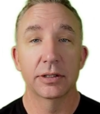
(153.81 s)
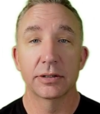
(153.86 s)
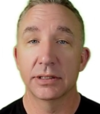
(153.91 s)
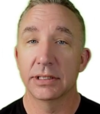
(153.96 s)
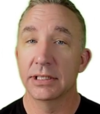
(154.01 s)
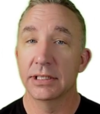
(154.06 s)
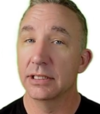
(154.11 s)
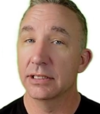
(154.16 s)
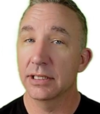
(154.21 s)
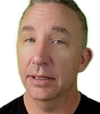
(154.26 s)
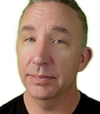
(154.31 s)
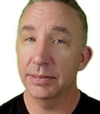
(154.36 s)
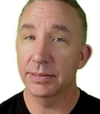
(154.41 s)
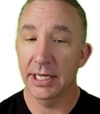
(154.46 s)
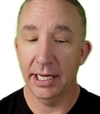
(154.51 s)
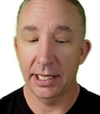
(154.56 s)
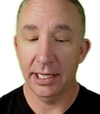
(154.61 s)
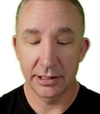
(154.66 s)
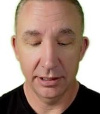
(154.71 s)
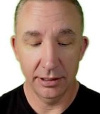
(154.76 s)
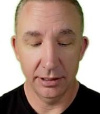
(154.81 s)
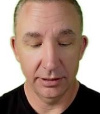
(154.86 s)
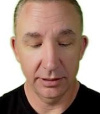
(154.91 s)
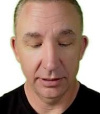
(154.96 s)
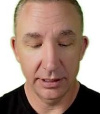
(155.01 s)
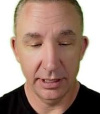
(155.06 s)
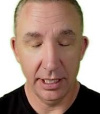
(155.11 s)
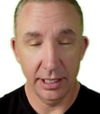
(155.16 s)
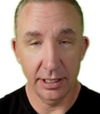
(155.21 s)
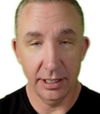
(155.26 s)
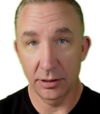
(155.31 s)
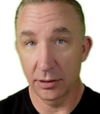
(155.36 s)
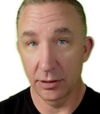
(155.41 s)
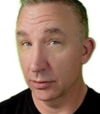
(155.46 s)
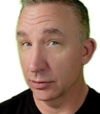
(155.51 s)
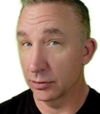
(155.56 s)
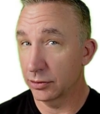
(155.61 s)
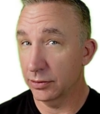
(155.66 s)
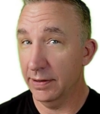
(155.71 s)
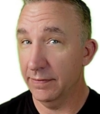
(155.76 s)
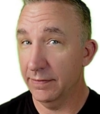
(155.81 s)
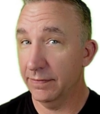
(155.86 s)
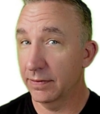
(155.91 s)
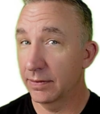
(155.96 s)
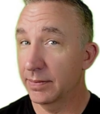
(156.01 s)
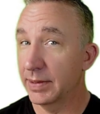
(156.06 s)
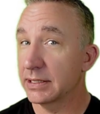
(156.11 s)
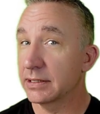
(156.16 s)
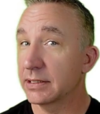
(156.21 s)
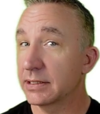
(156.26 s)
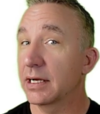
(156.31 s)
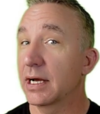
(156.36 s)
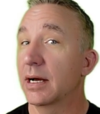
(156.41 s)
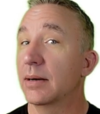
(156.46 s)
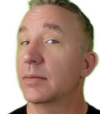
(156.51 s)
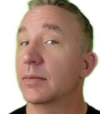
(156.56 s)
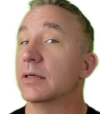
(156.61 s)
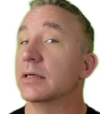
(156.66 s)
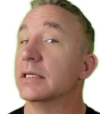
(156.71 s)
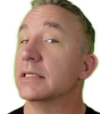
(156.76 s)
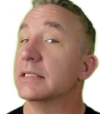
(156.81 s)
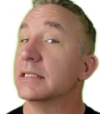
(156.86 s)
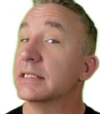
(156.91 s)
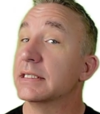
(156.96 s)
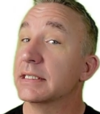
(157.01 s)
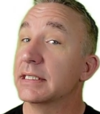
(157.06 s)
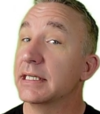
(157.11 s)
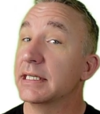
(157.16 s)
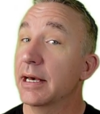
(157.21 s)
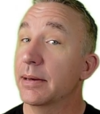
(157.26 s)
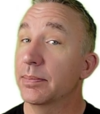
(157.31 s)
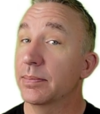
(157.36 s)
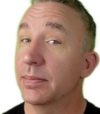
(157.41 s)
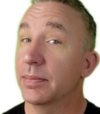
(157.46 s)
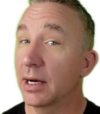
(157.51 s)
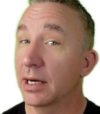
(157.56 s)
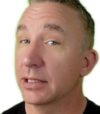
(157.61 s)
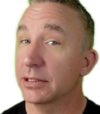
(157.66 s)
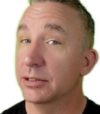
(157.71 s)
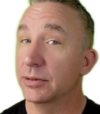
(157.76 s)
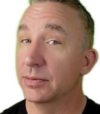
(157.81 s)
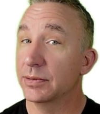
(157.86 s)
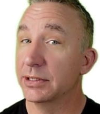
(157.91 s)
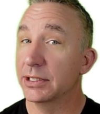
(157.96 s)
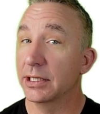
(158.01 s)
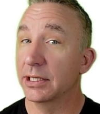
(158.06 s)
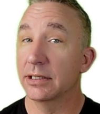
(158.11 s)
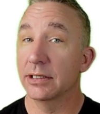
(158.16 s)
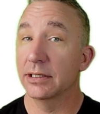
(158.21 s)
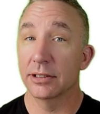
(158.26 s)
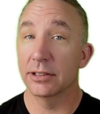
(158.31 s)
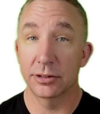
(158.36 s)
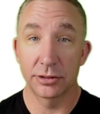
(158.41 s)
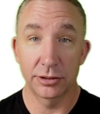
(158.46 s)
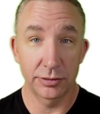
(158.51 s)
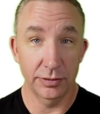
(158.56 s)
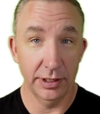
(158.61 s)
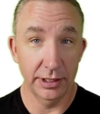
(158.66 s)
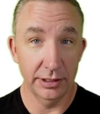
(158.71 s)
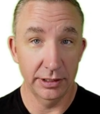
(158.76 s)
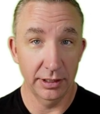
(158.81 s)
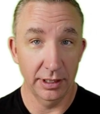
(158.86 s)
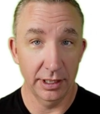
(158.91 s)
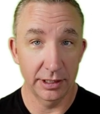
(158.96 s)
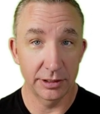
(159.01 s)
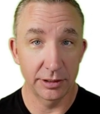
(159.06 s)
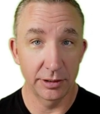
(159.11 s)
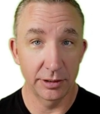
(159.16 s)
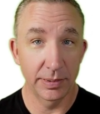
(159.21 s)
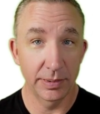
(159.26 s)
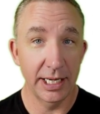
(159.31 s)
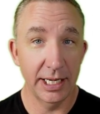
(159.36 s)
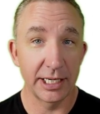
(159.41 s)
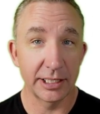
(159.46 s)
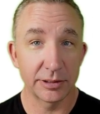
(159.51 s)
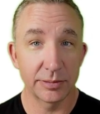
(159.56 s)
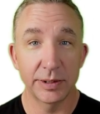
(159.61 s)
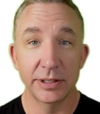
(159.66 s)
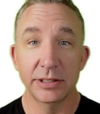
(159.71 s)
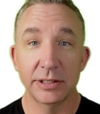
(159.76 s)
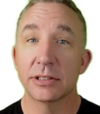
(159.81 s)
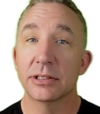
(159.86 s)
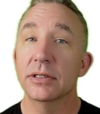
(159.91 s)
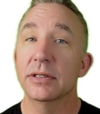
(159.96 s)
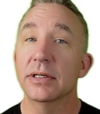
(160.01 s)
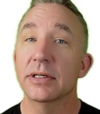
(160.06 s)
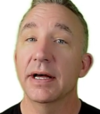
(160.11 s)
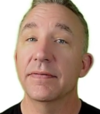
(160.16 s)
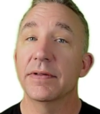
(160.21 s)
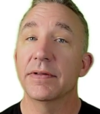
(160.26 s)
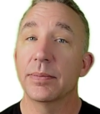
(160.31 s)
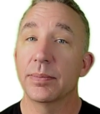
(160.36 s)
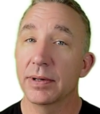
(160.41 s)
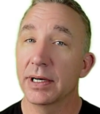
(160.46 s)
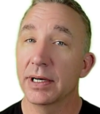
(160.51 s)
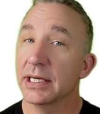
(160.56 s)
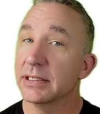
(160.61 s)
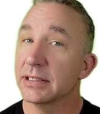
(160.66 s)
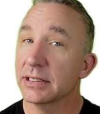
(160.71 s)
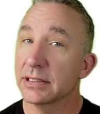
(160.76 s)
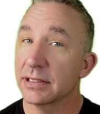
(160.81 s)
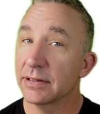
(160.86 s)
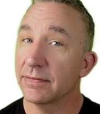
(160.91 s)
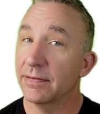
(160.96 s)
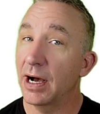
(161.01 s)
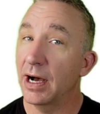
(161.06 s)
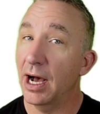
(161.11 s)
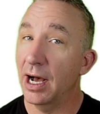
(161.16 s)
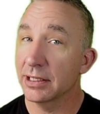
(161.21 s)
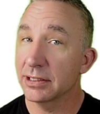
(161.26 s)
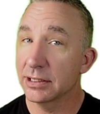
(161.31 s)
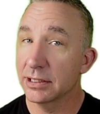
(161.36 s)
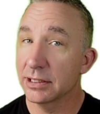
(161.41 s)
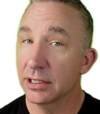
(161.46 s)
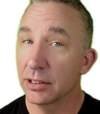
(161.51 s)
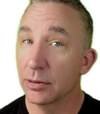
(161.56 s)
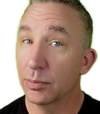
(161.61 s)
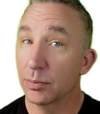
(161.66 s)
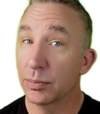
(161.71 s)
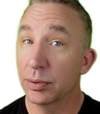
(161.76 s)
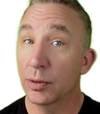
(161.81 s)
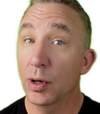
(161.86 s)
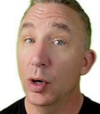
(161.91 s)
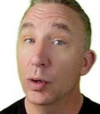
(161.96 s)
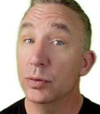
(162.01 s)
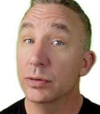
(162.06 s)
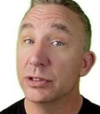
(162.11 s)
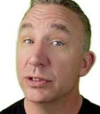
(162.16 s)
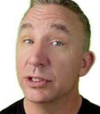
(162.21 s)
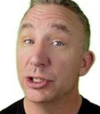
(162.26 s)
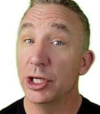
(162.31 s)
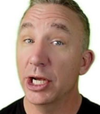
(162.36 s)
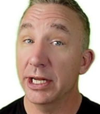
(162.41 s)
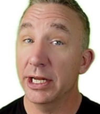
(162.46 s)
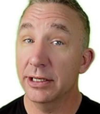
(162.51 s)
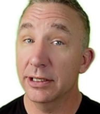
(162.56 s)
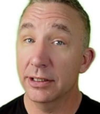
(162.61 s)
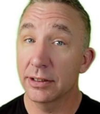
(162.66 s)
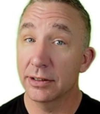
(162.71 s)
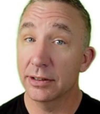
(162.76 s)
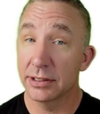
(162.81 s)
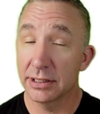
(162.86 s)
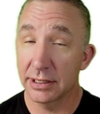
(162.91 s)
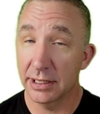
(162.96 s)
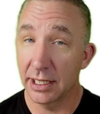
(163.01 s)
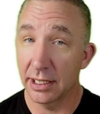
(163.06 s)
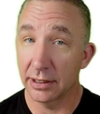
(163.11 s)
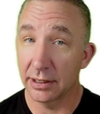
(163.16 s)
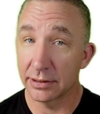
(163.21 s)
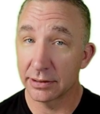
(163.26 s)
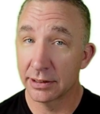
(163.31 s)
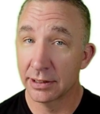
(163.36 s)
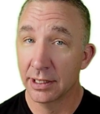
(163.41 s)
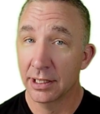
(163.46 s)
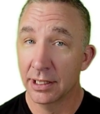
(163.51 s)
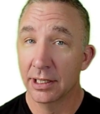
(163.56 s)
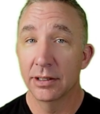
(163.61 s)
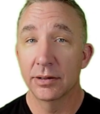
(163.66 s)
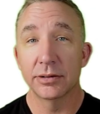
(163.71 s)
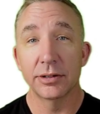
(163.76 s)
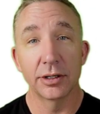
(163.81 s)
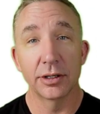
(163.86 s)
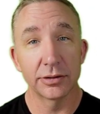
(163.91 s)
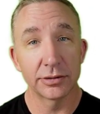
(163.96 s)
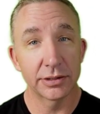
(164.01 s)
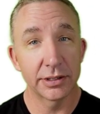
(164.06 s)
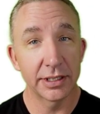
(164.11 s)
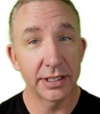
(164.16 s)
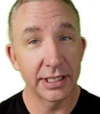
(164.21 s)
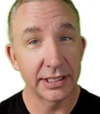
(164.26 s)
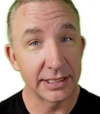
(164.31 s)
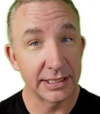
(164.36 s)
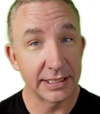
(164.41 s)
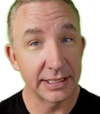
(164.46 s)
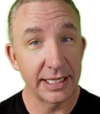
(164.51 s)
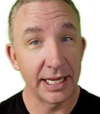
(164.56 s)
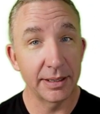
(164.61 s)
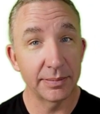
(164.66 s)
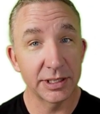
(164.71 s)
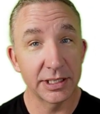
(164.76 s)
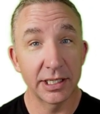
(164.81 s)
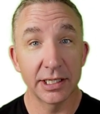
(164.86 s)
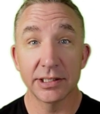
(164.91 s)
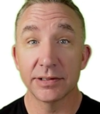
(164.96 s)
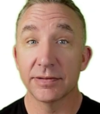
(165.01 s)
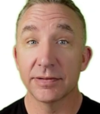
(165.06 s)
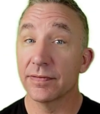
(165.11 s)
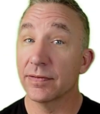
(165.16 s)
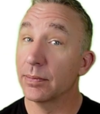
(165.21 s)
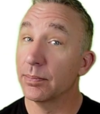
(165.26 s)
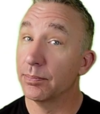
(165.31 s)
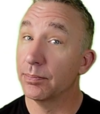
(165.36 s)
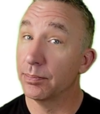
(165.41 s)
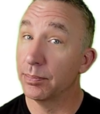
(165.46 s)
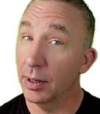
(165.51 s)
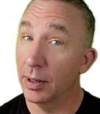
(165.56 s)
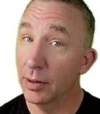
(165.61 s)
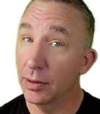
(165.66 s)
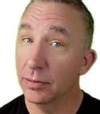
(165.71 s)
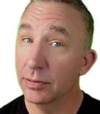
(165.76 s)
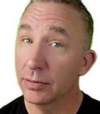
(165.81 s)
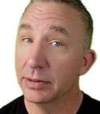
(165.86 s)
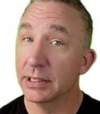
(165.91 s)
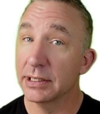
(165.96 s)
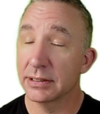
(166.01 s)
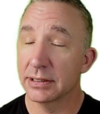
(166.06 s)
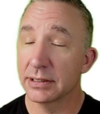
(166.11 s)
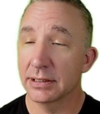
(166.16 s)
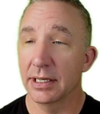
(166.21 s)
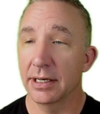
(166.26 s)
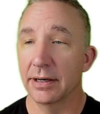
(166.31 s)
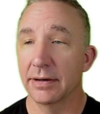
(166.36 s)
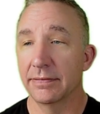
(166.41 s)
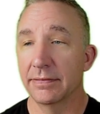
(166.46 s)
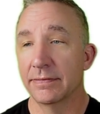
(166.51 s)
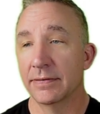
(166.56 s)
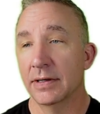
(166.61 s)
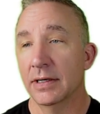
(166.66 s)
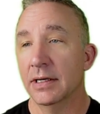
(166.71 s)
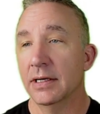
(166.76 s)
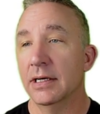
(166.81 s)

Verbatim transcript: You'll see some texts that'll say it'll go straight for mesenchymal and skip osteoprogenitor straight to osteoblasts, but you still have the presence of osteoprogenitor cells. Those are the stem cells for bone itself.